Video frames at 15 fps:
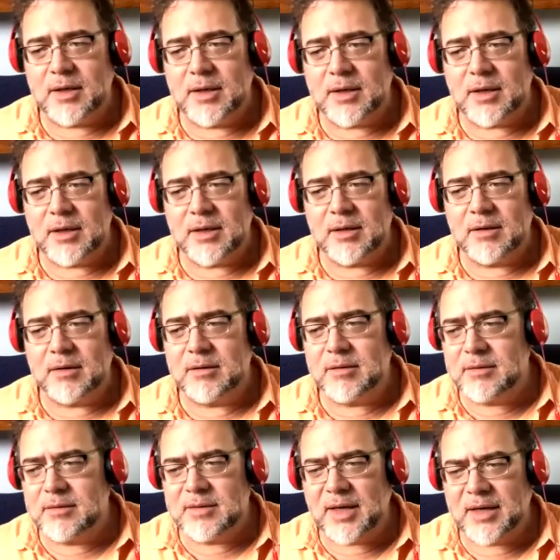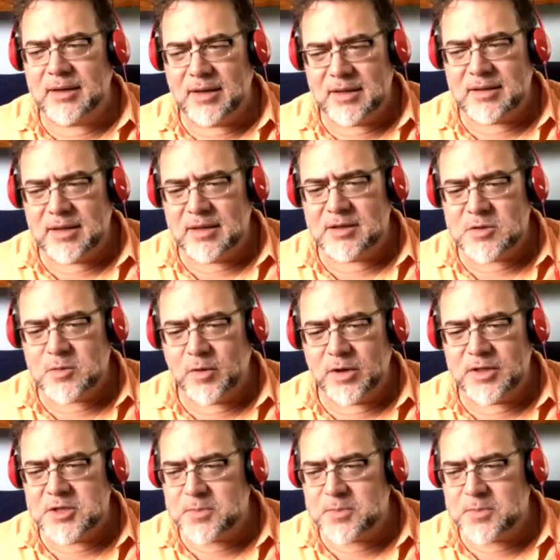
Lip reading: I think is where it is,